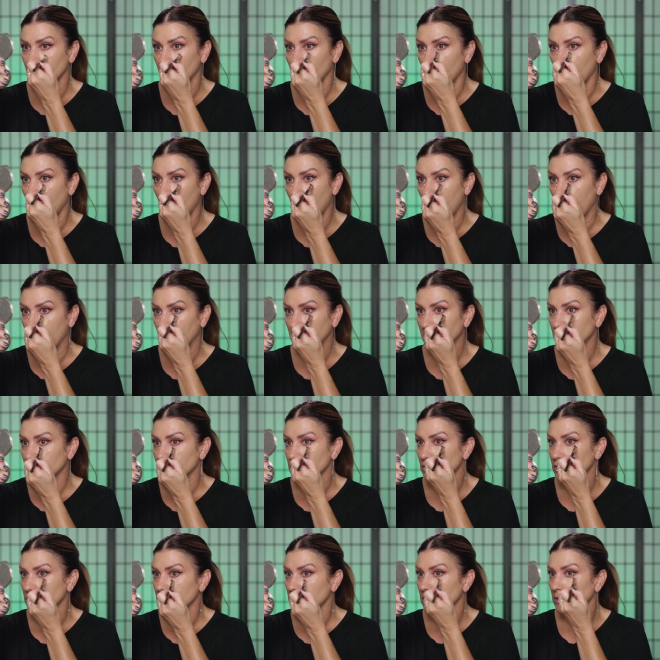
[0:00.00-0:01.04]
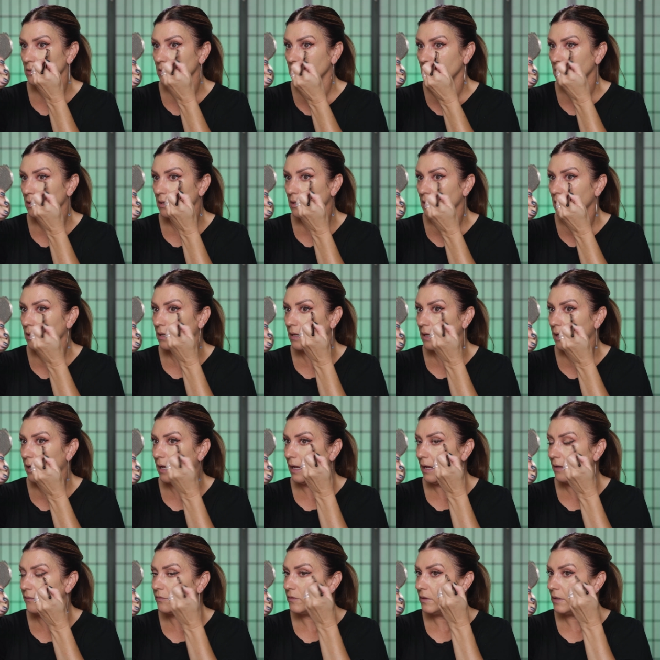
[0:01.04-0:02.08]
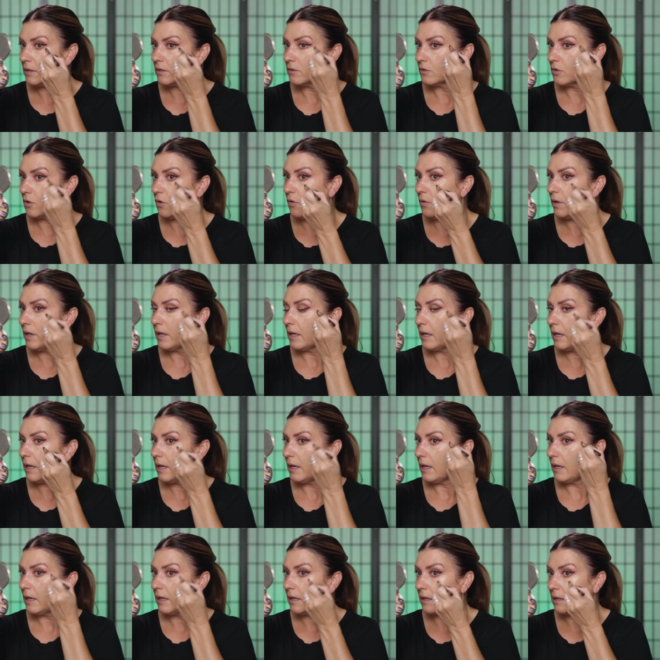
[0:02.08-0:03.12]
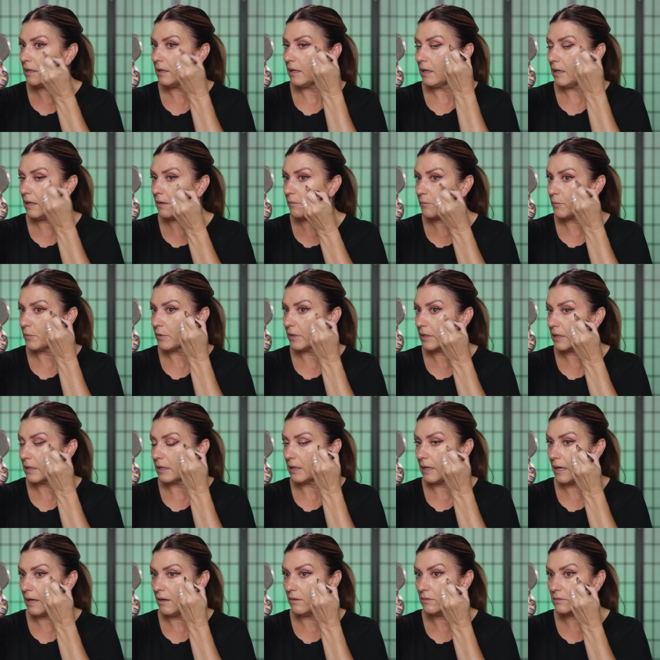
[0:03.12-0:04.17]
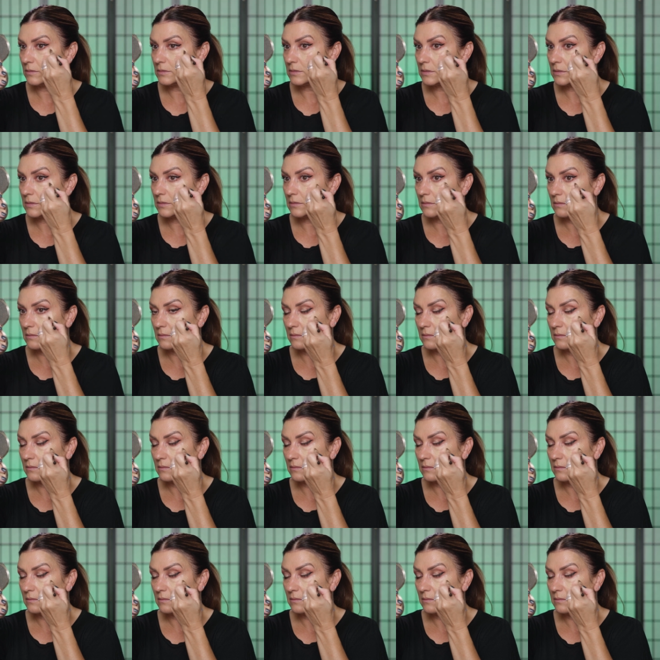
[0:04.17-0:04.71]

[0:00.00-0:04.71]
much, and then go ahead and bring it out.